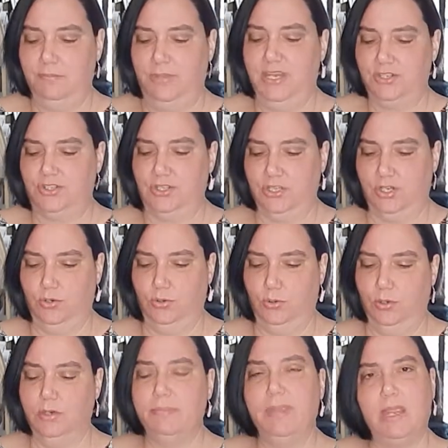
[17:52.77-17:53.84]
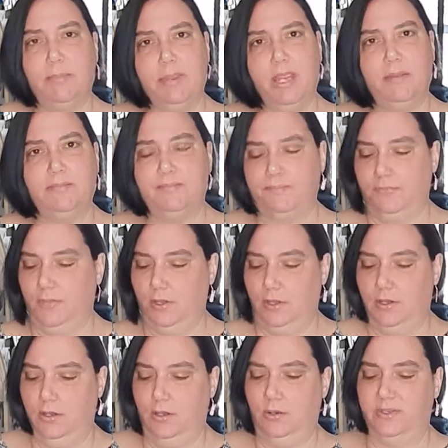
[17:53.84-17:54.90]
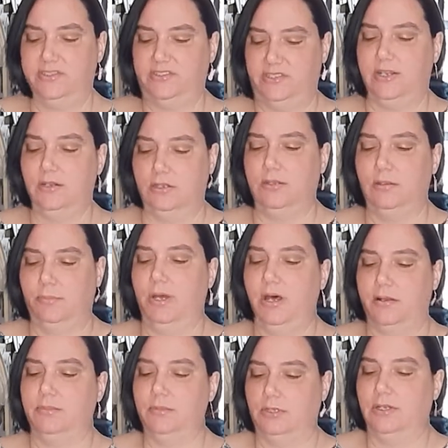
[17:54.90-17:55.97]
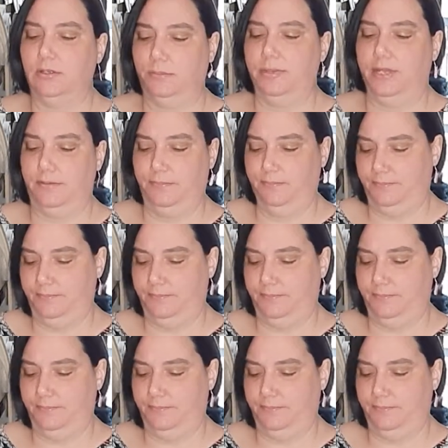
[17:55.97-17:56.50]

peach liqueur maybe? Oh, it's settled in the bottom a little bit.